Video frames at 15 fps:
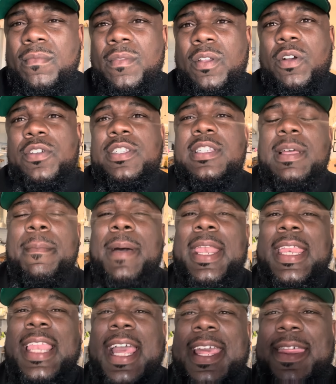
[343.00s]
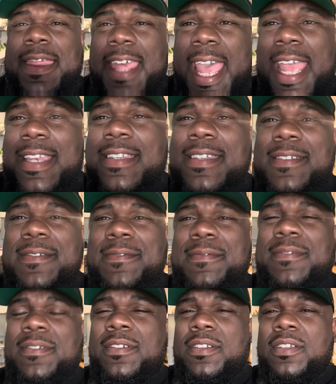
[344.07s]
or somebody like that.
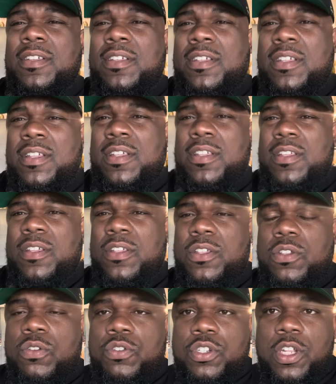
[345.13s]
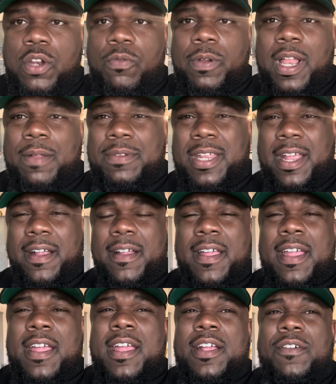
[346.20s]
You should have went out there,
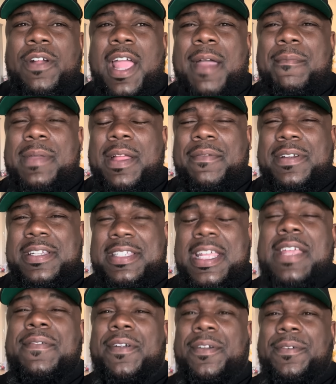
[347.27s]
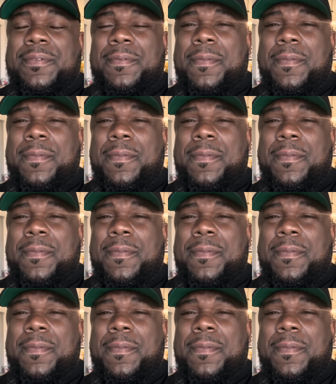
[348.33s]
grabbed me a receiver.